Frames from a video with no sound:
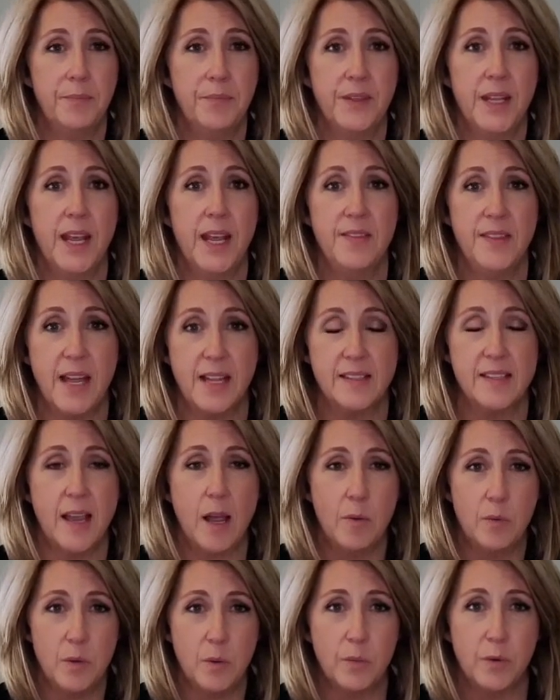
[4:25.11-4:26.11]
and that's how
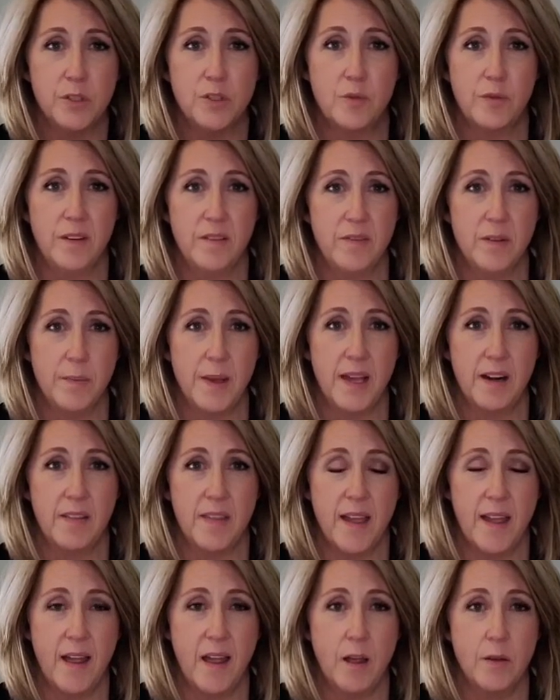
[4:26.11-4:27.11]
we'll retrieve them out of the
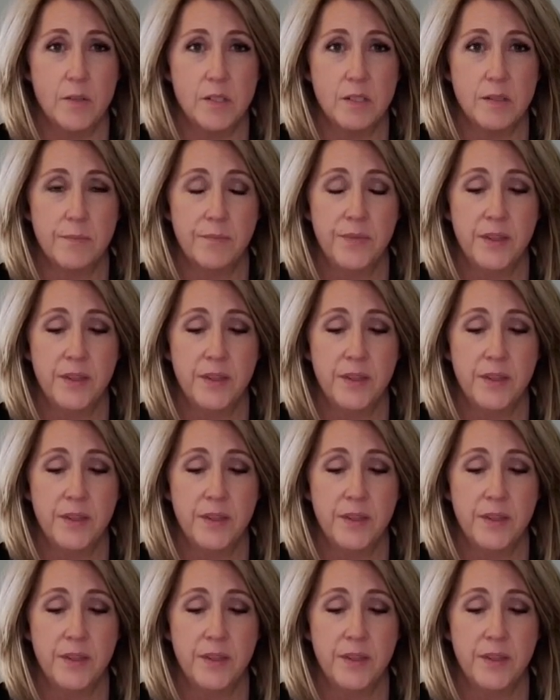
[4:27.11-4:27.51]
house.